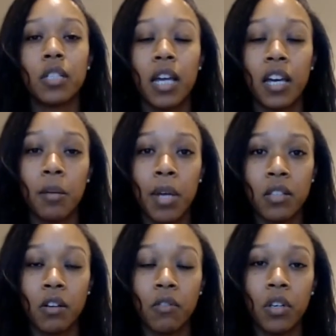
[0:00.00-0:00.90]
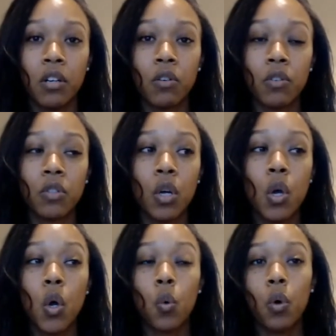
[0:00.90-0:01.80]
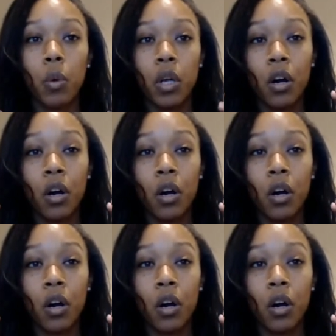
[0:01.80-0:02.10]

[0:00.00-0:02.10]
animates our vehicles. When we are